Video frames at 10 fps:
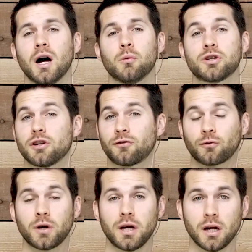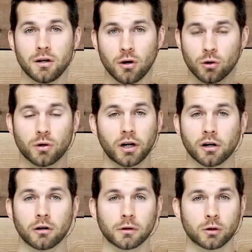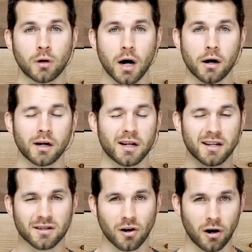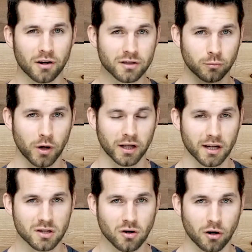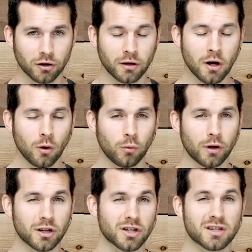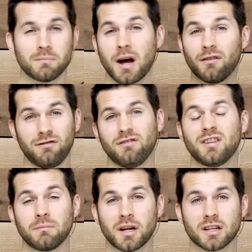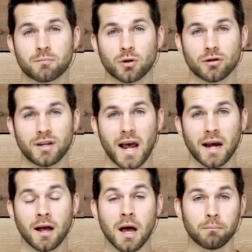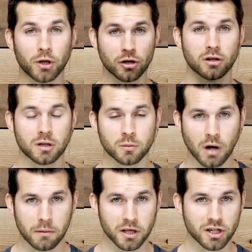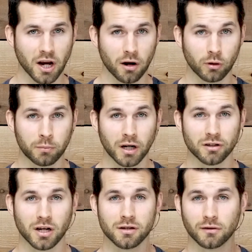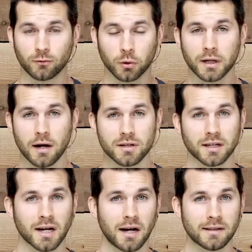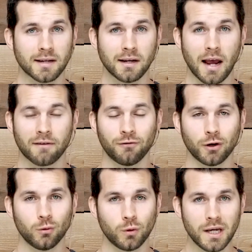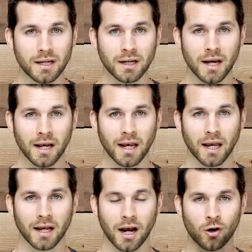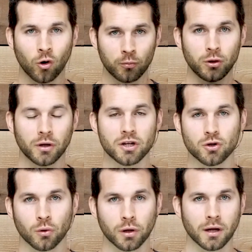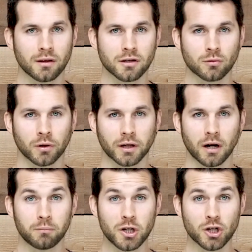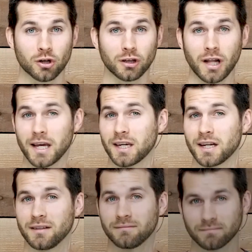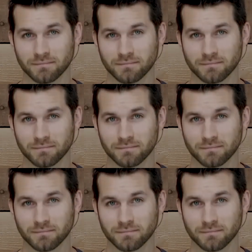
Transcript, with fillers: which is free, no credit card required, and it's an awesome way to get started in just about 15 minutes per day. Be sure to subscribe to this channel. We put out tons of workouts and content every week, and I hope you enjoy this workout. Be sure to like it.